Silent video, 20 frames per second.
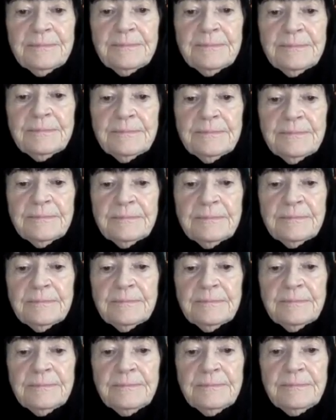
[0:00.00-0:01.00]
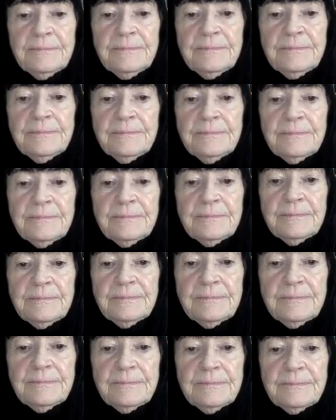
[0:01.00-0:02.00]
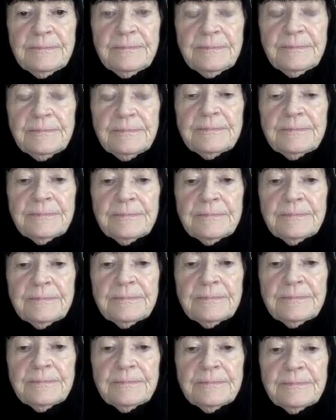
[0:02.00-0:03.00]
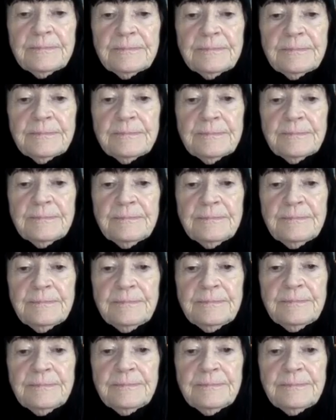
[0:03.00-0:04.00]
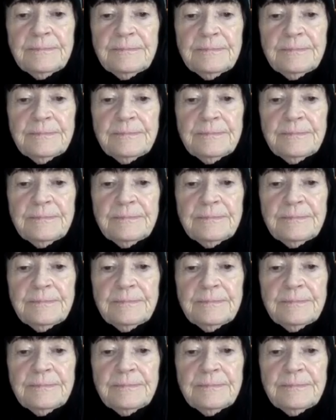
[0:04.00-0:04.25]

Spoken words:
The person shown says nothing.